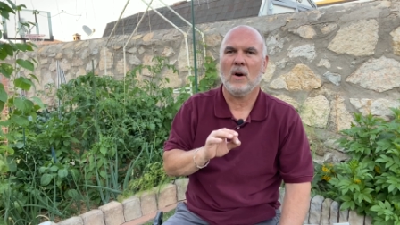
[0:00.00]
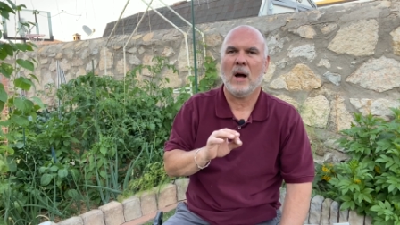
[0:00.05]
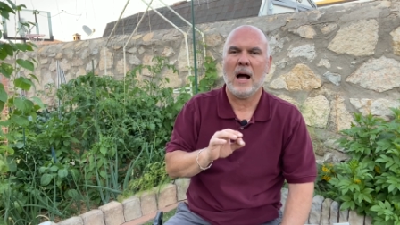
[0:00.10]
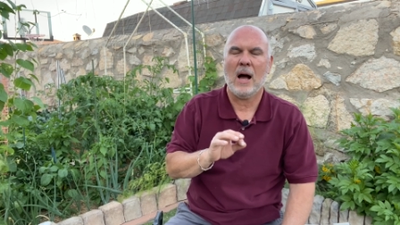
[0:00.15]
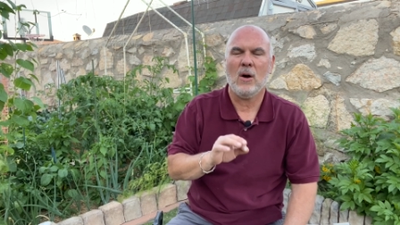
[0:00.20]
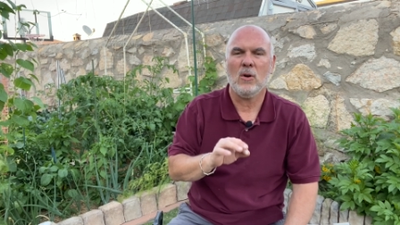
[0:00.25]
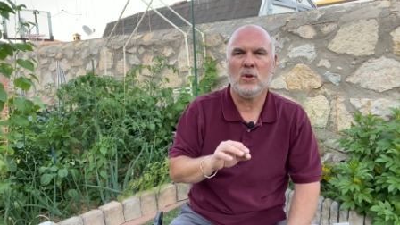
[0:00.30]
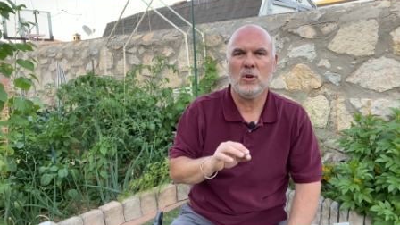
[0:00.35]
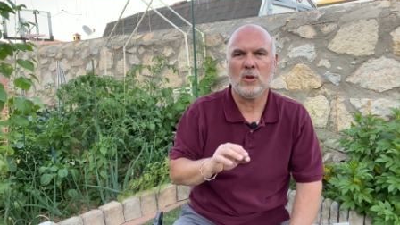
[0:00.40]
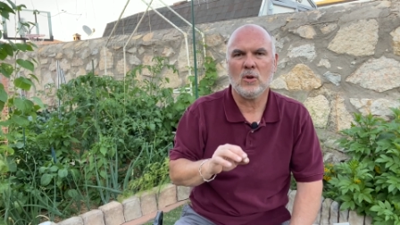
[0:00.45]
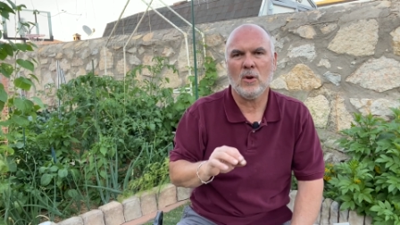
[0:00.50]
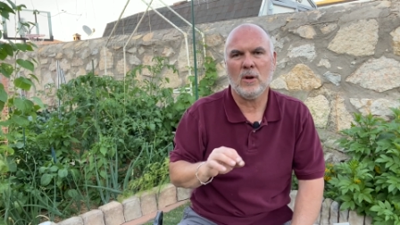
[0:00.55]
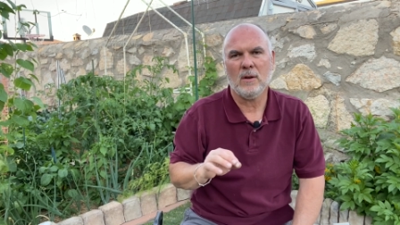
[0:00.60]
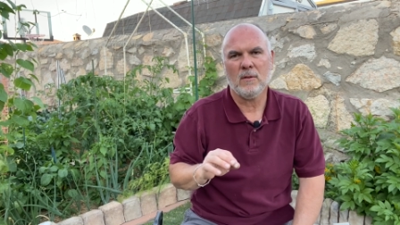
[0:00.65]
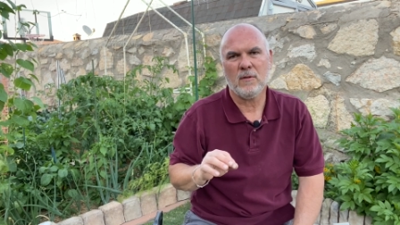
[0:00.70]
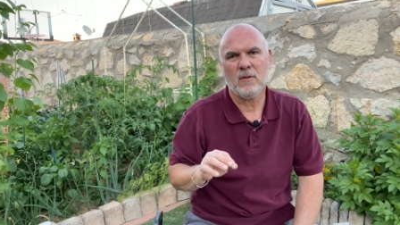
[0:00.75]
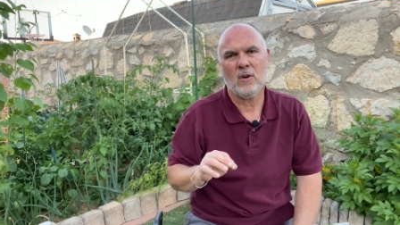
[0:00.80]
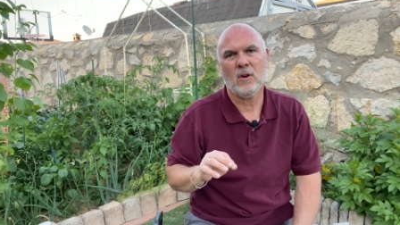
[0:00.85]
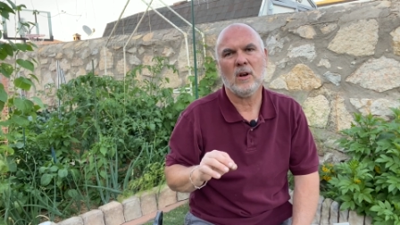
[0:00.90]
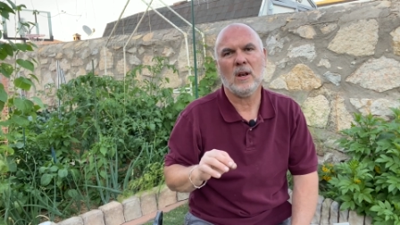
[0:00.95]
how you're going to
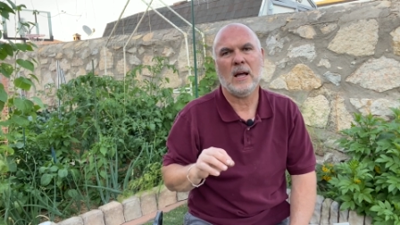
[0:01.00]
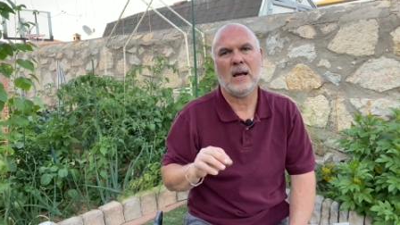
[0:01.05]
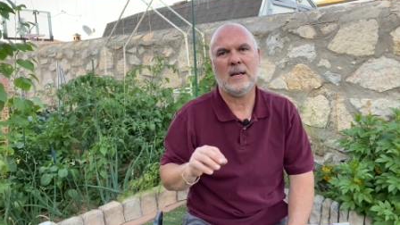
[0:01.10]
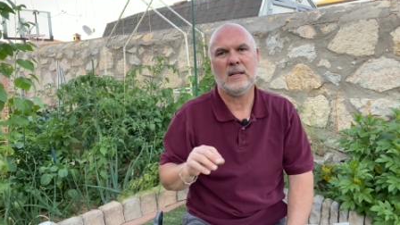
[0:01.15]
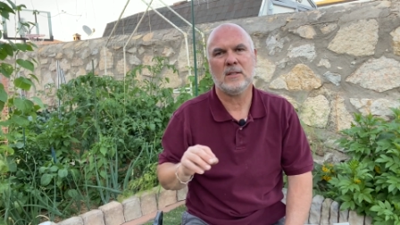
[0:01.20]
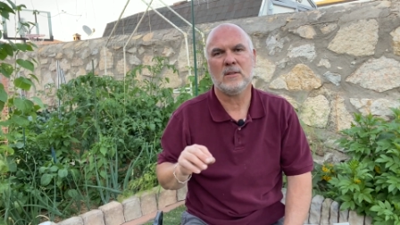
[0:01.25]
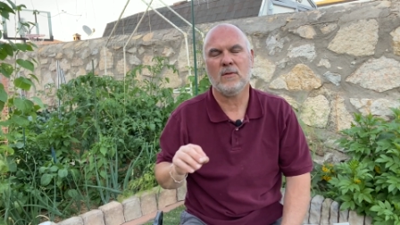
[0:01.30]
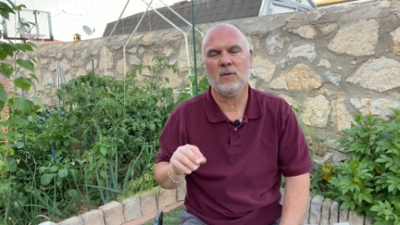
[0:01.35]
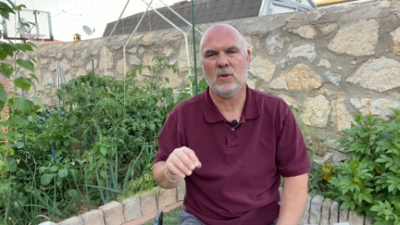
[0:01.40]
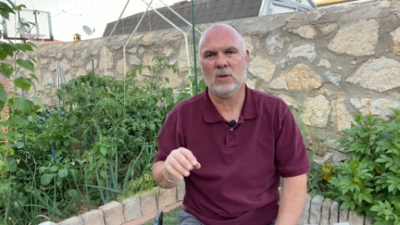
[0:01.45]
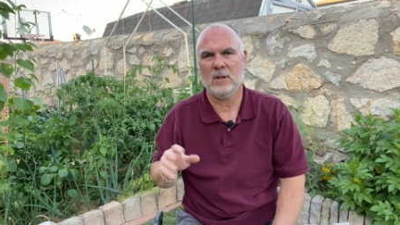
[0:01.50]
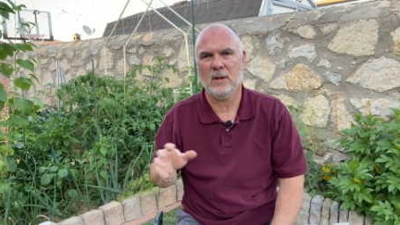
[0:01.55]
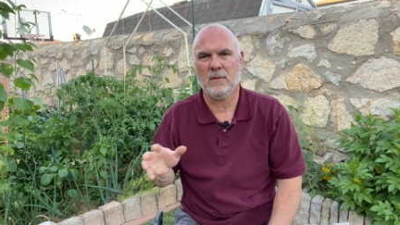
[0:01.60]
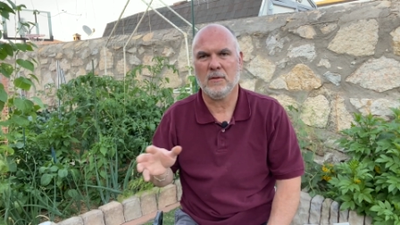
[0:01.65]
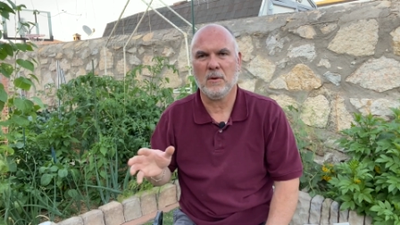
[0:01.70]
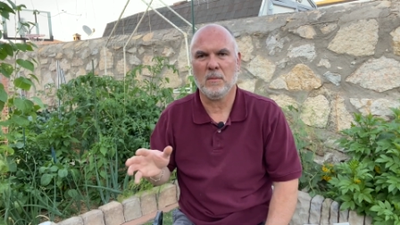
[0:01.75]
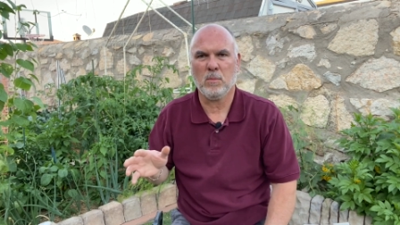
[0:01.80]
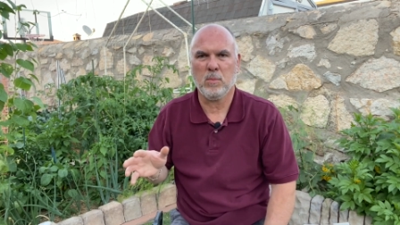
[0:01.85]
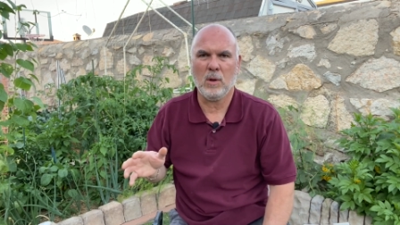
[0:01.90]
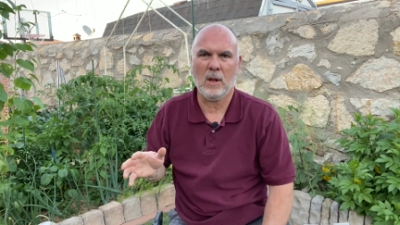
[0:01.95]
fertilize for
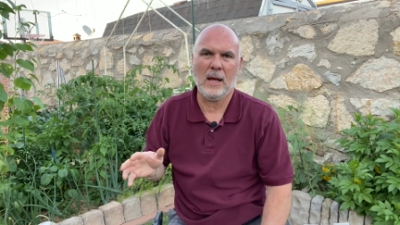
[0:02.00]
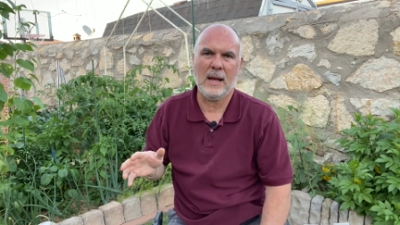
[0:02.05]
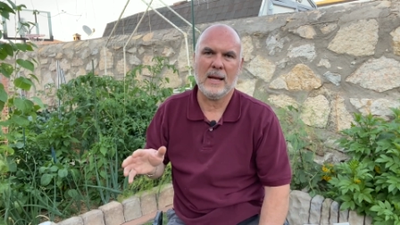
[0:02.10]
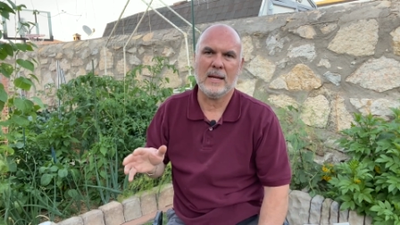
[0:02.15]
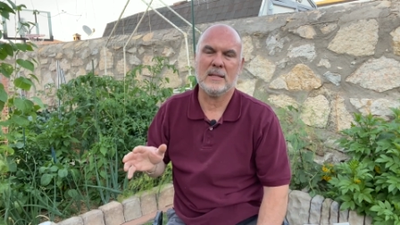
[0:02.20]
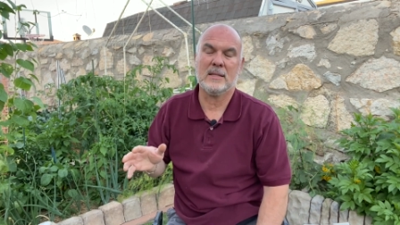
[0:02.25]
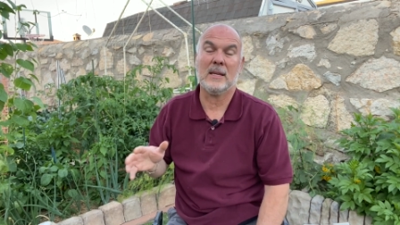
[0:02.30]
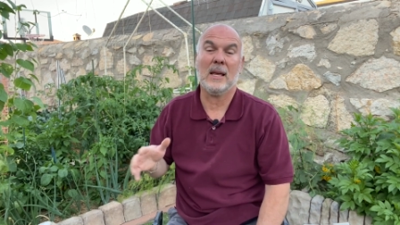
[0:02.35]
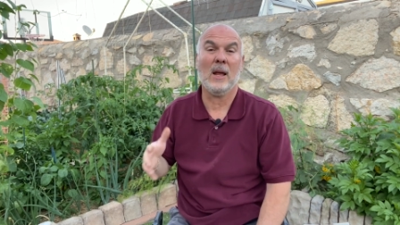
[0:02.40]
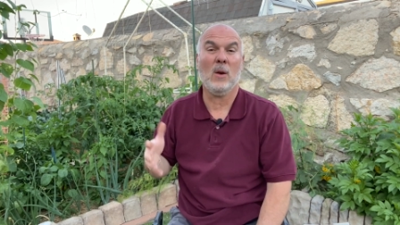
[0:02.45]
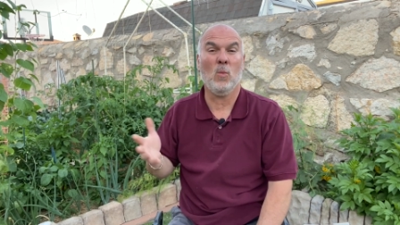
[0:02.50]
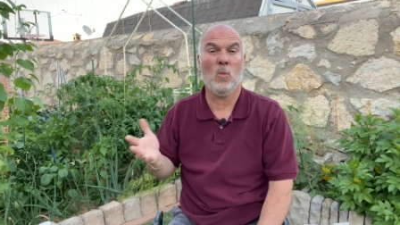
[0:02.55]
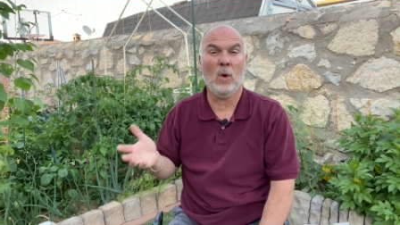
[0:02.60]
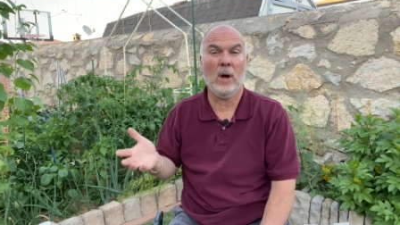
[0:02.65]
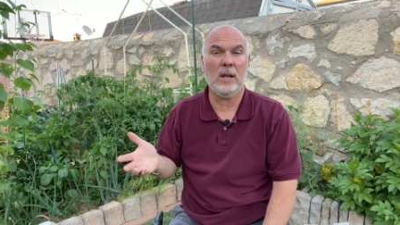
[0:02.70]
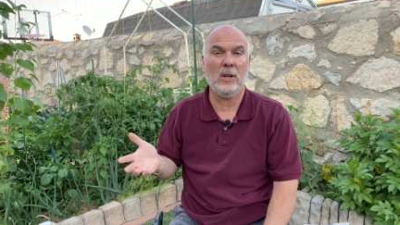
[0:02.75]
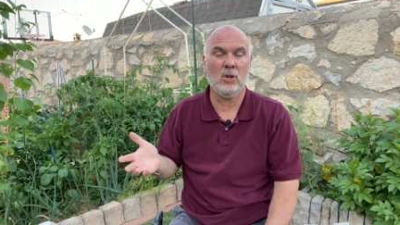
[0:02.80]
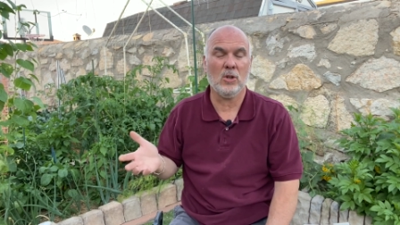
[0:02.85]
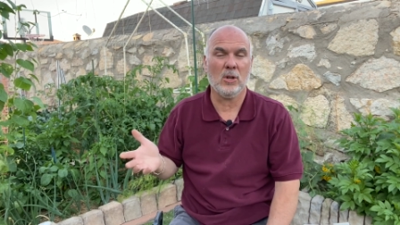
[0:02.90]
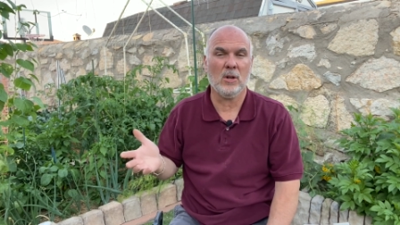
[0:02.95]
different plants and
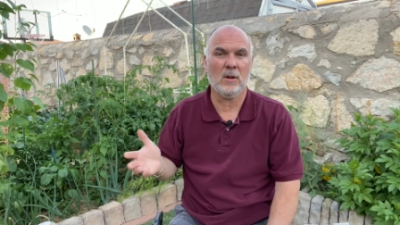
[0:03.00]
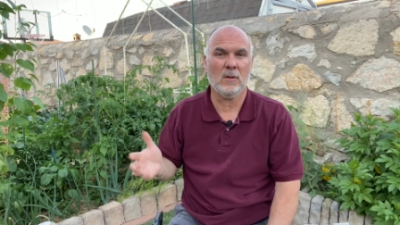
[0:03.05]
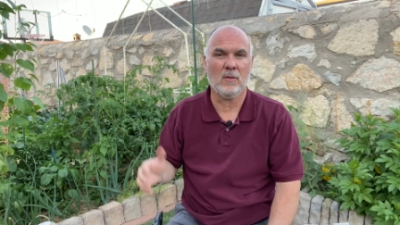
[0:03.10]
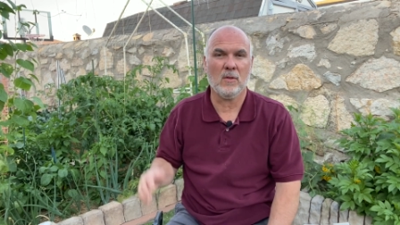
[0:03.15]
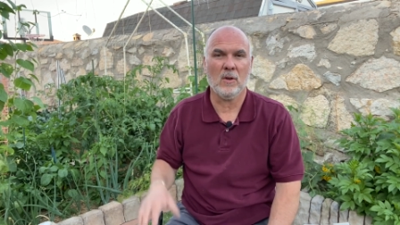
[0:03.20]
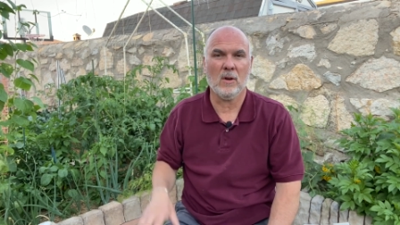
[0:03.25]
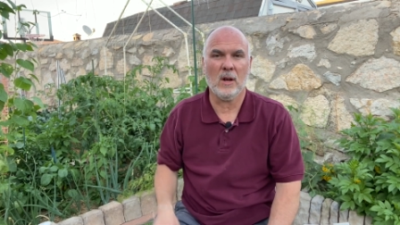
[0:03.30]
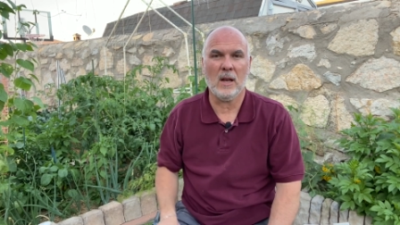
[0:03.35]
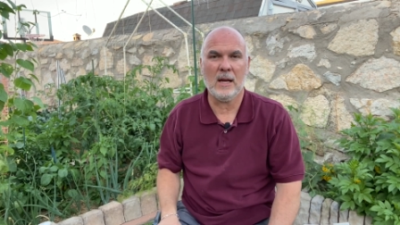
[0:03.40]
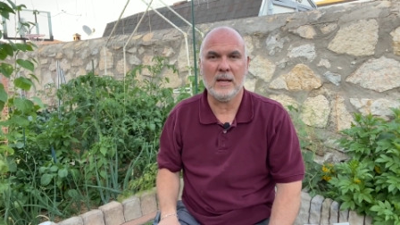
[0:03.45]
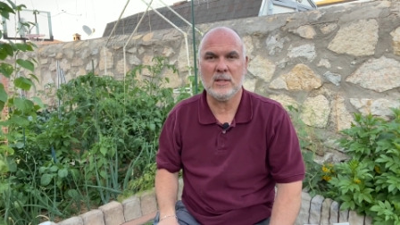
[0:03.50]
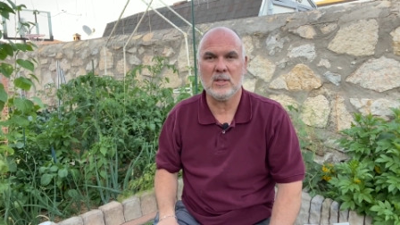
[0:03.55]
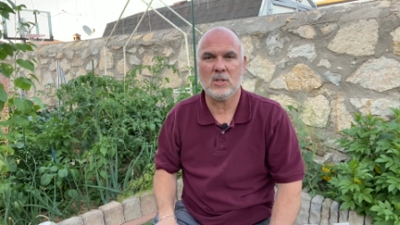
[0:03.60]
when you're going to fertilize.